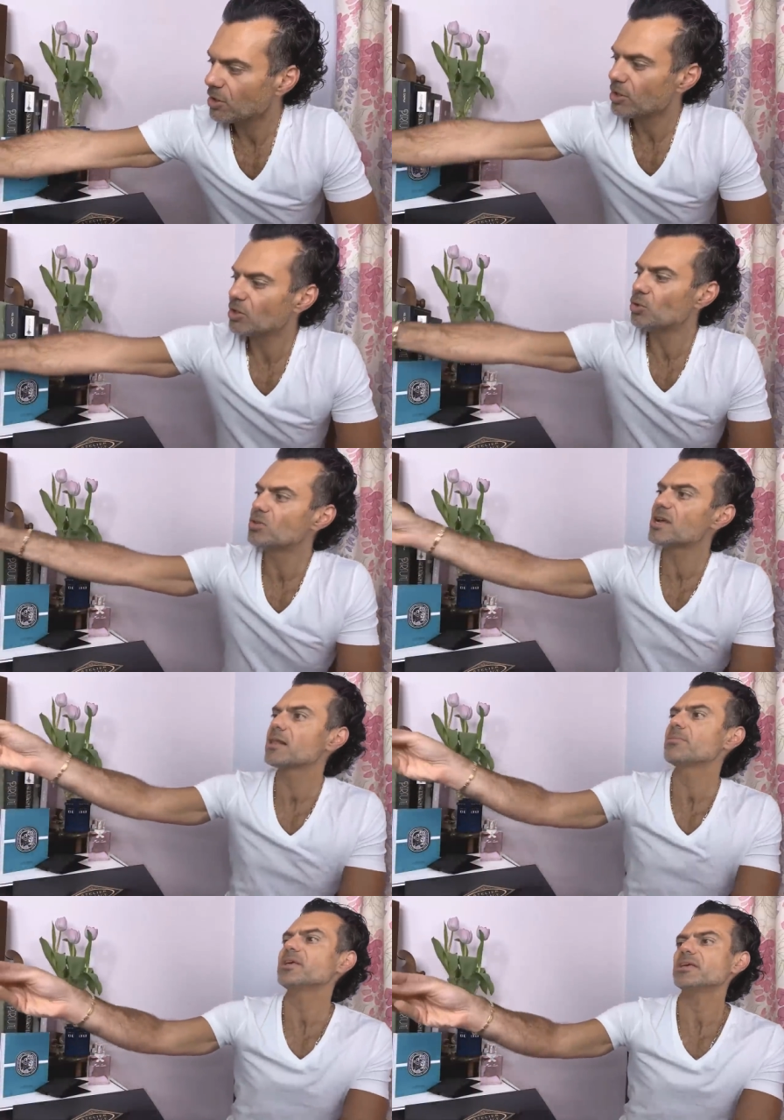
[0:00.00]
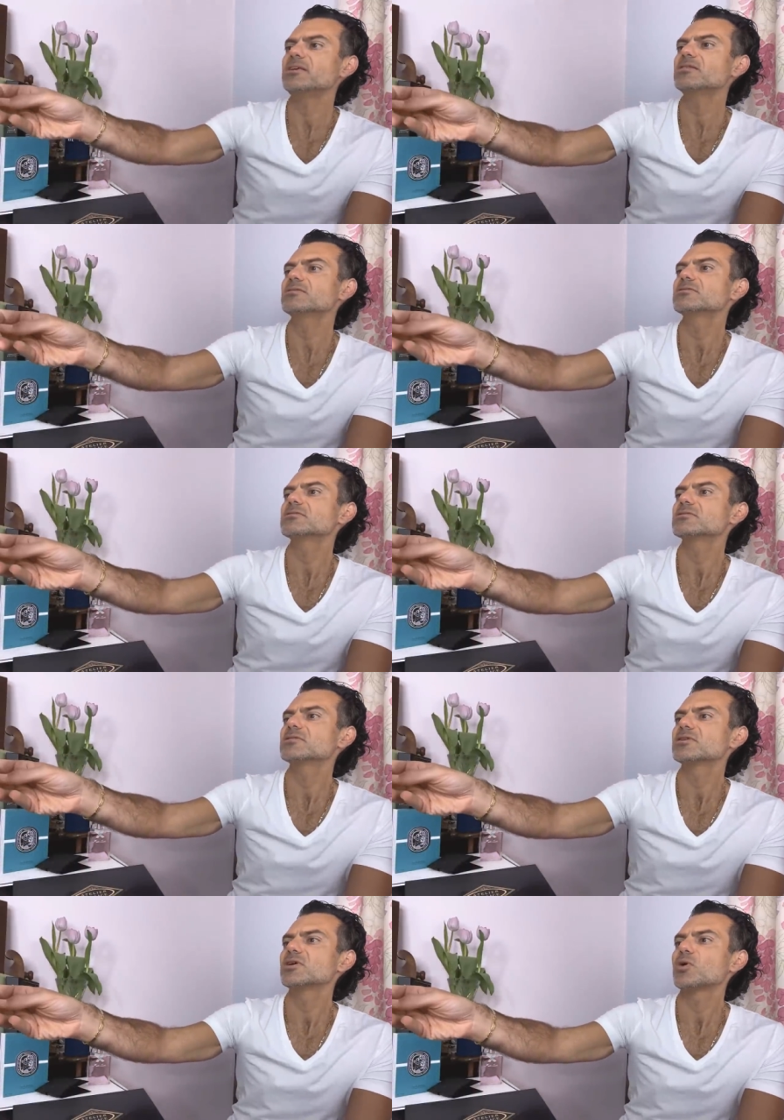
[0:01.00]
you tell me
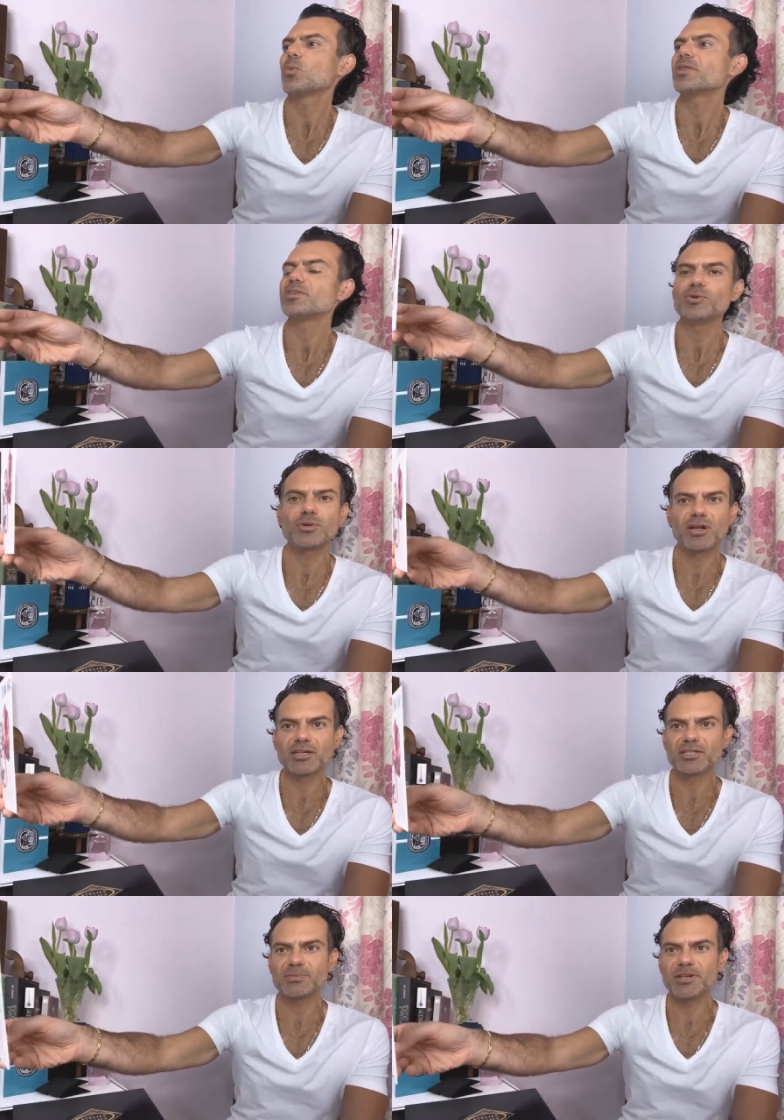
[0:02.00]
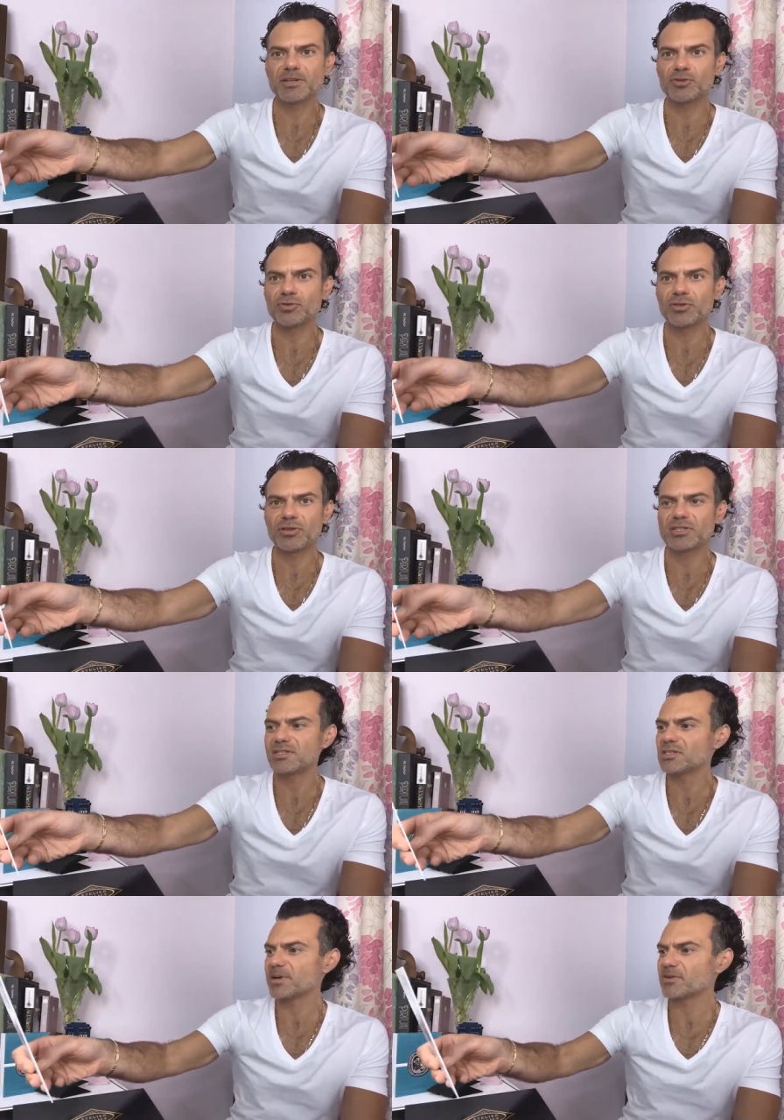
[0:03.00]
whether you would like to spend
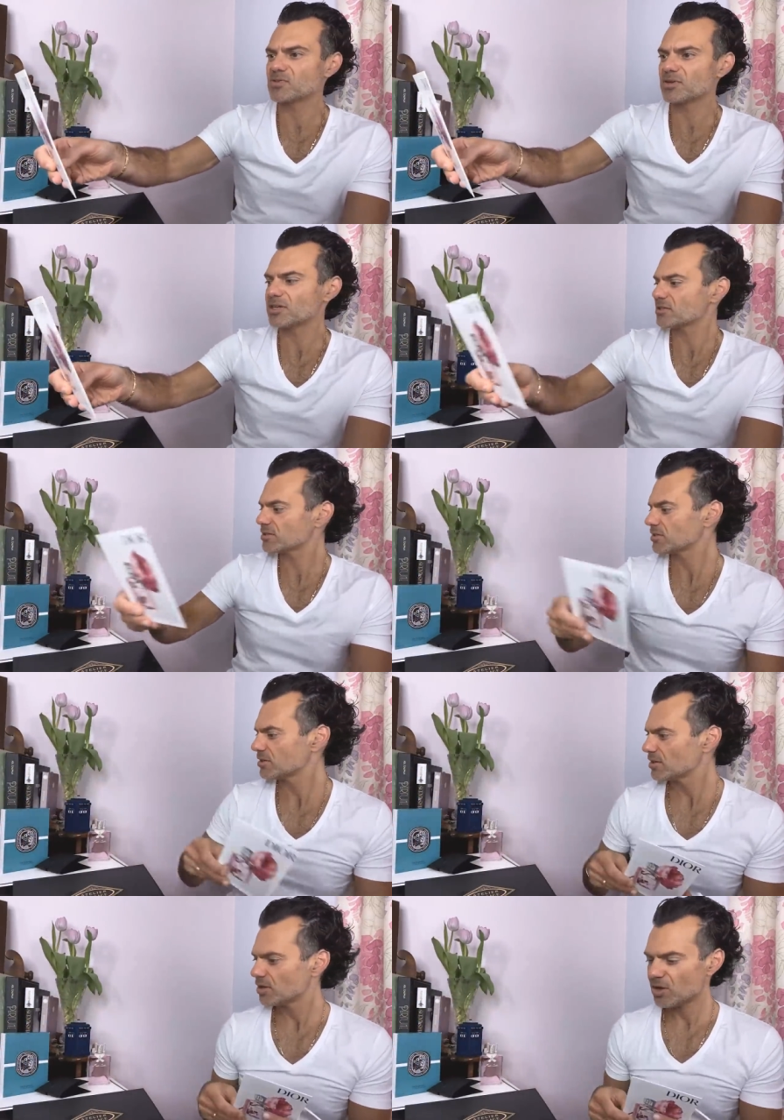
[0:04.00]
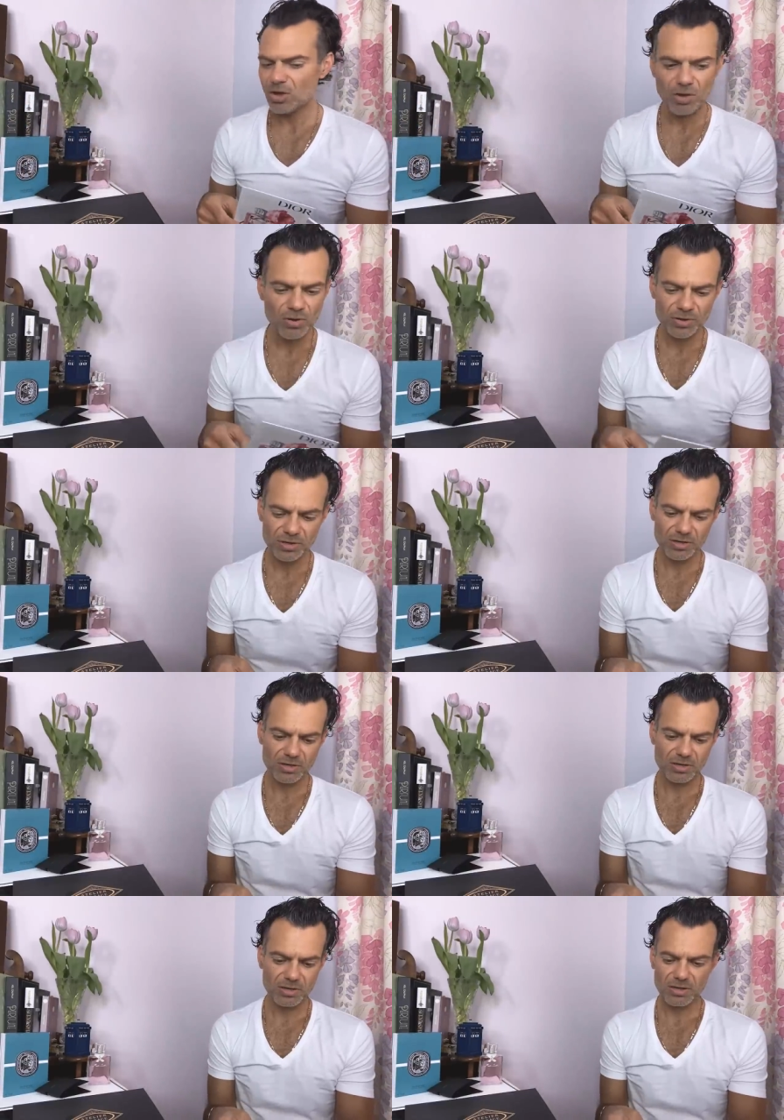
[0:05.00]
£136 on it
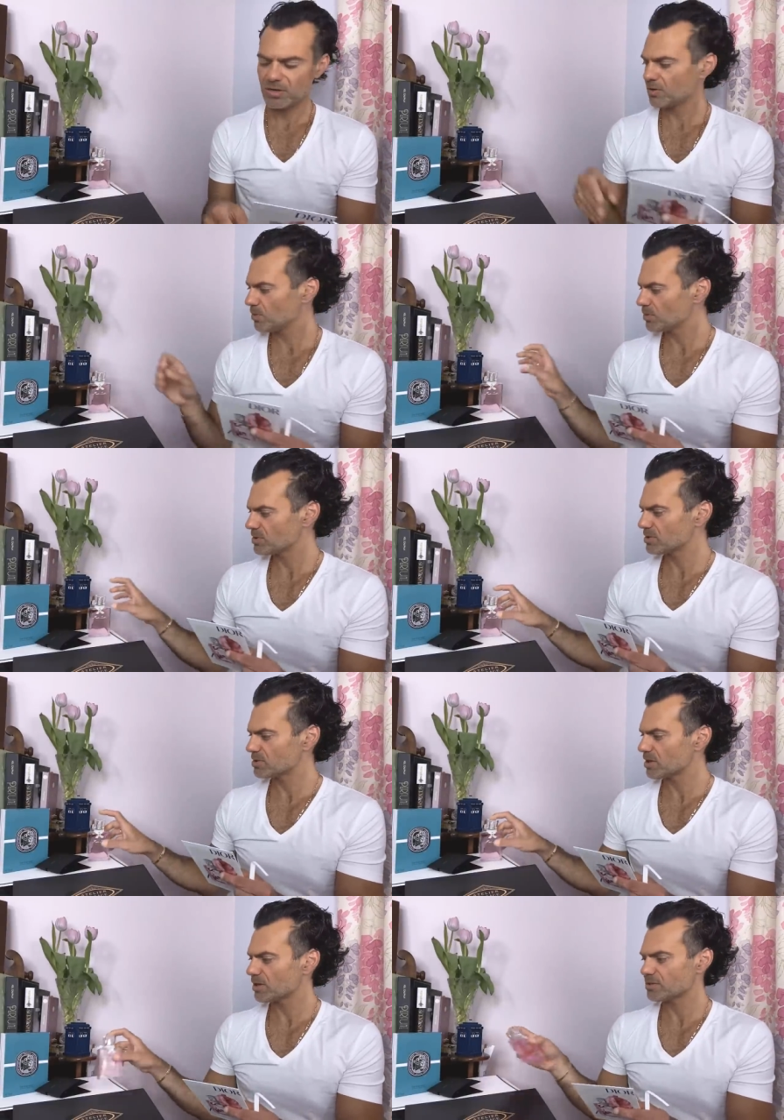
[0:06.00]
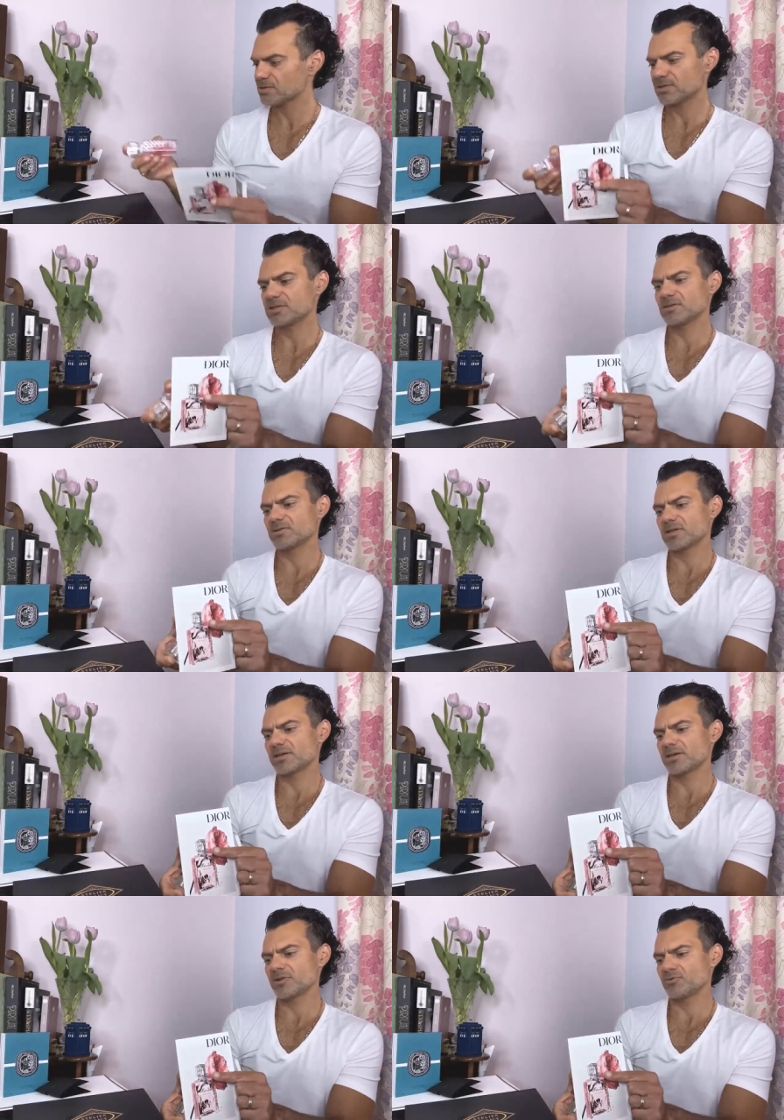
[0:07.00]
on what's the size? This looks
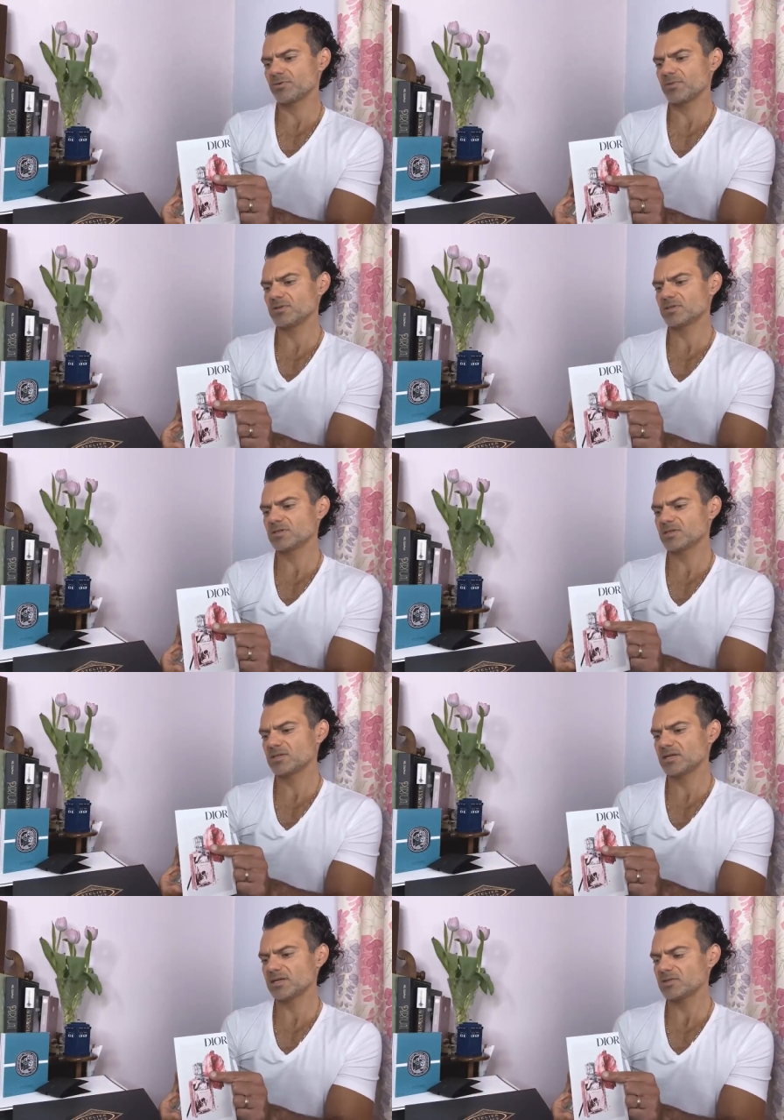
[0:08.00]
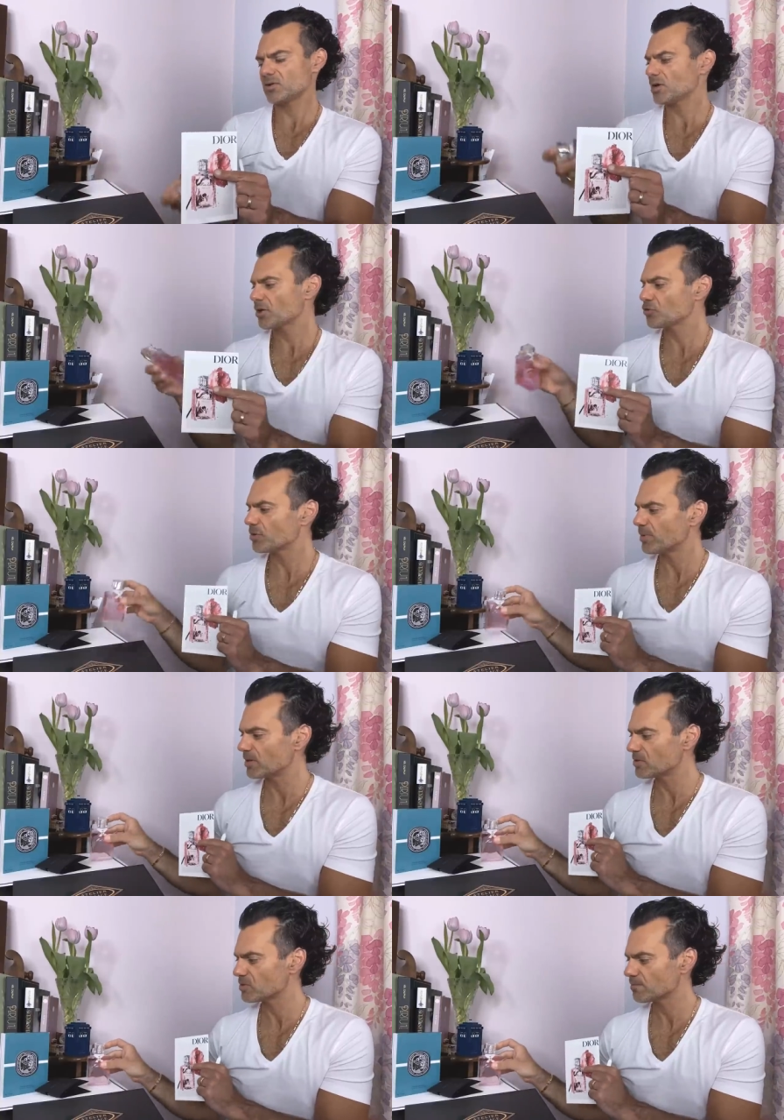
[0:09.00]
like 100 mils, doesn't it? Yes, on 100
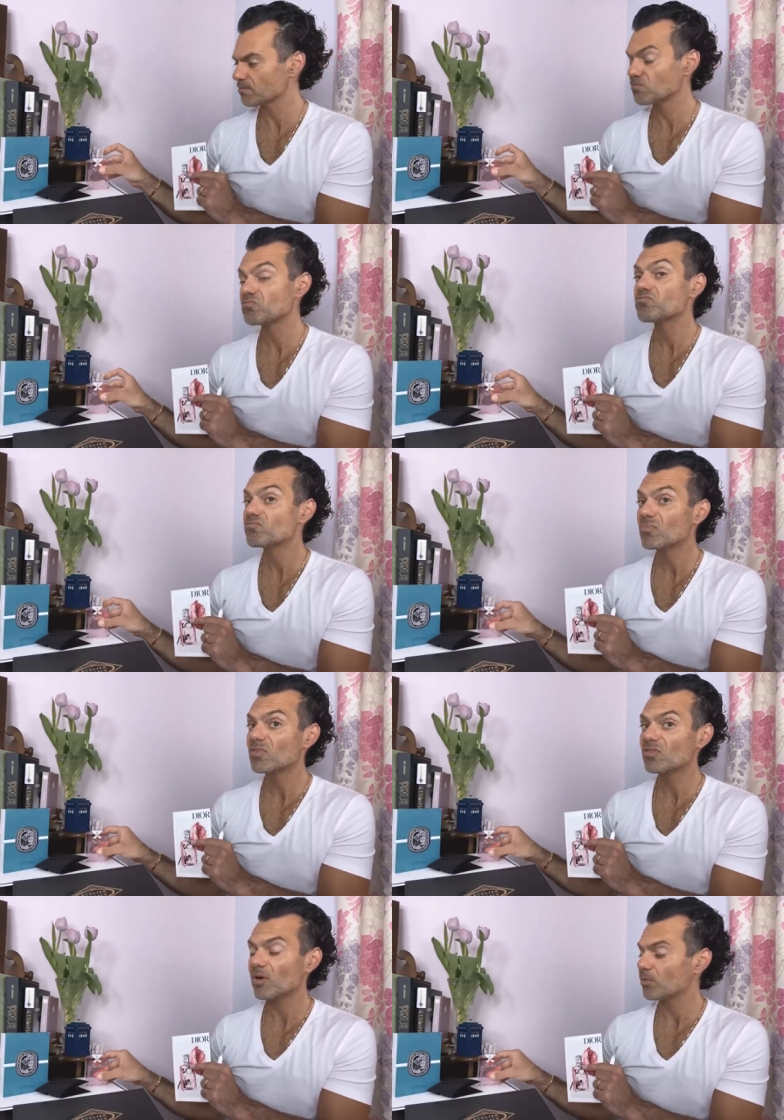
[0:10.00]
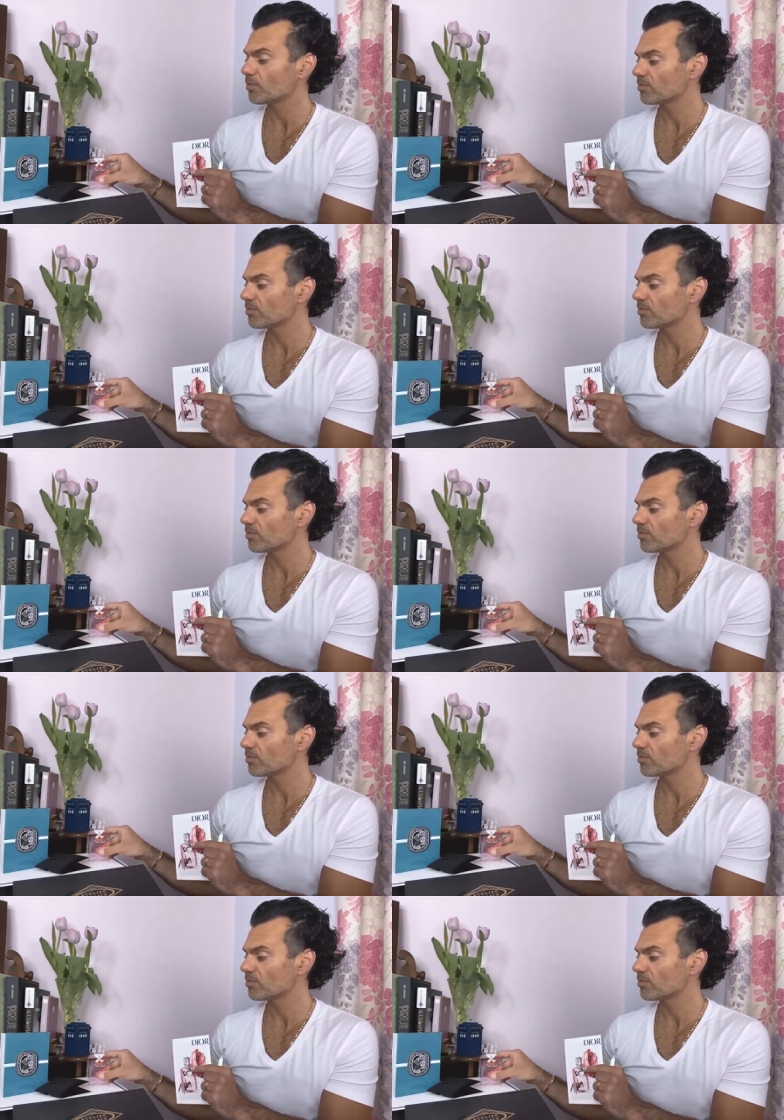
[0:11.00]
mils. So